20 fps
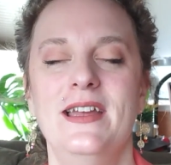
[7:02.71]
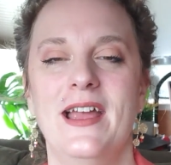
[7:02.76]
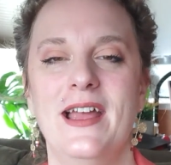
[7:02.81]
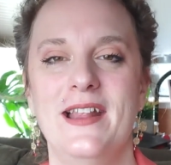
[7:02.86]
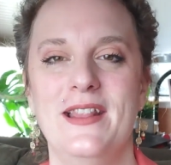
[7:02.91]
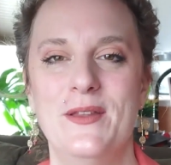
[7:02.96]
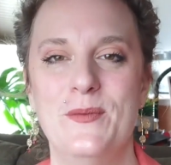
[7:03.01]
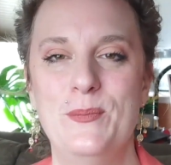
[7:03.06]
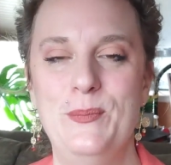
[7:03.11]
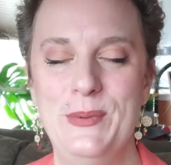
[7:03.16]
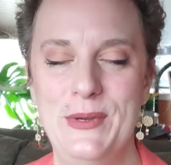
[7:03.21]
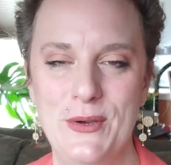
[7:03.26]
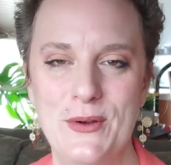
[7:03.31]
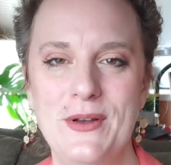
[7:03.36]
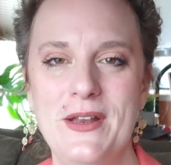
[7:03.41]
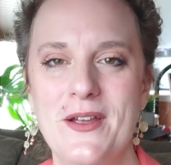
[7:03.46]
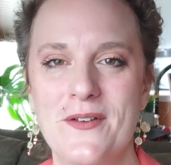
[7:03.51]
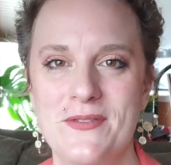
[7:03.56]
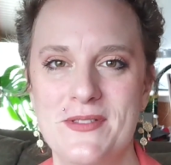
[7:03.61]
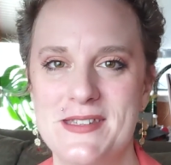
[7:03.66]
And the
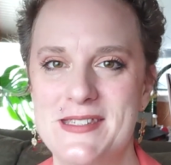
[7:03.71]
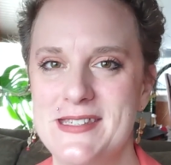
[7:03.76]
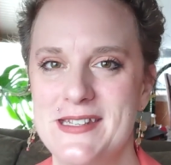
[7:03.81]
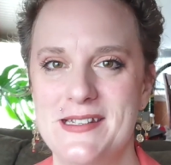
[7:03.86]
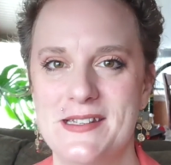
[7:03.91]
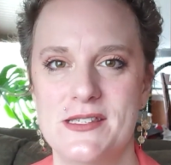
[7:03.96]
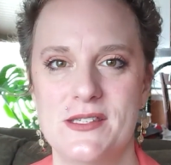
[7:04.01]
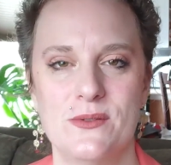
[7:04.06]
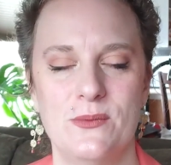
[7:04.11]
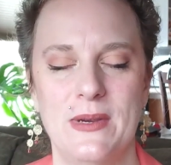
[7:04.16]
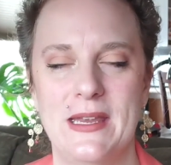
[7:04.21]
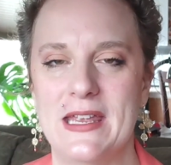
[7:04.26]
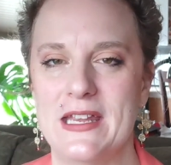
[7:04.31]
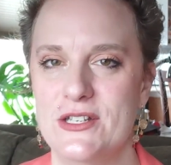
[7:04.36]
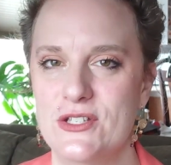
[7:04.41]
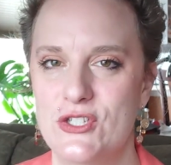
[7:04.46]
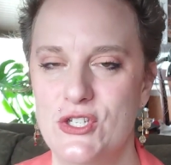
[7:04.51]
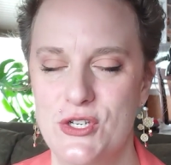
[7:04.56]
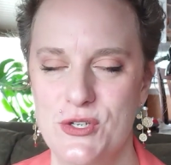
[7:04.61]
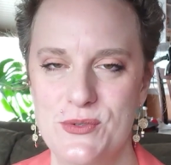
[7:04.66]
beauty of this is we
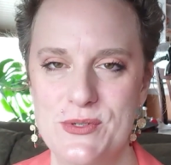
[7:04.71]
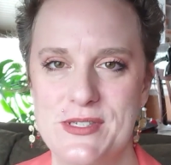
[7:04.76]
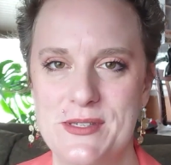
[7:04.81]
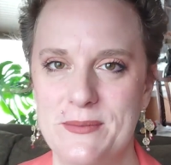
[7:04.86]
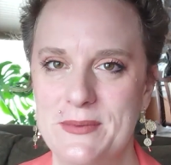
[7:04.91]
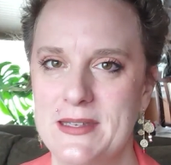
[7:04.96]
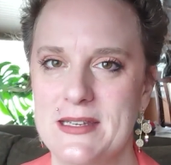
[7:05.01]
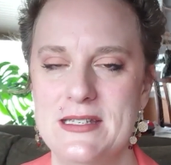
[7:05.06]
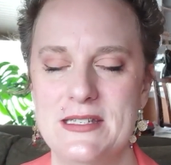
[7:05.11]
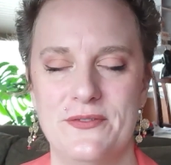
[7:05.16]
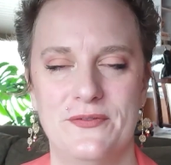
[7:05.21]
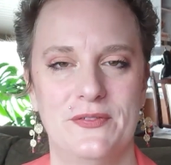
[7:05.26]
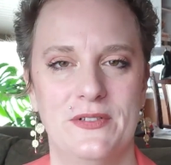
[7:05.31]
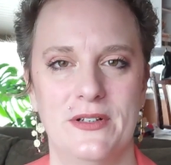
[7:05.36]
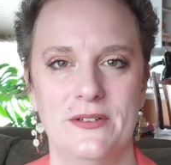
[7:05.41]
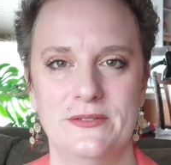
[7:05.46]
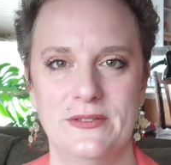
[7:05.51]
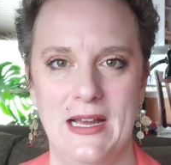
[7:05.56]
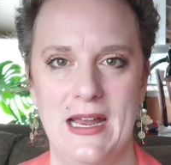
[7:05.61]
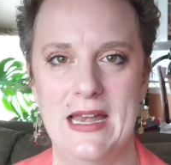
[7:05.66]
can choose something
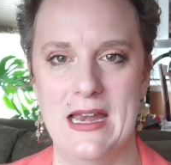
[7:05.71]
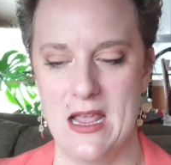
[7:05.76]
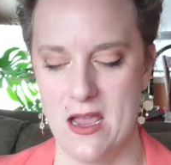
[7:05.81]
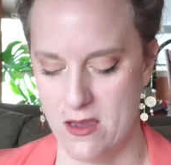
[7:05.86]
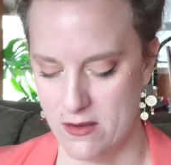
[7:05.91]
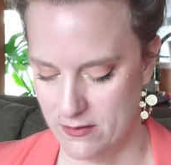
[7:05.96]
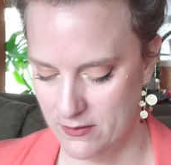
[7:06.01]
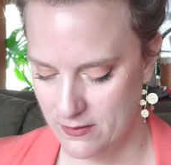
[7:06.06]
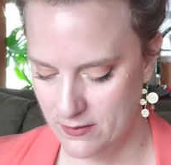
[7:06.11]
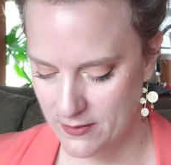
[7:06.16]
different right now.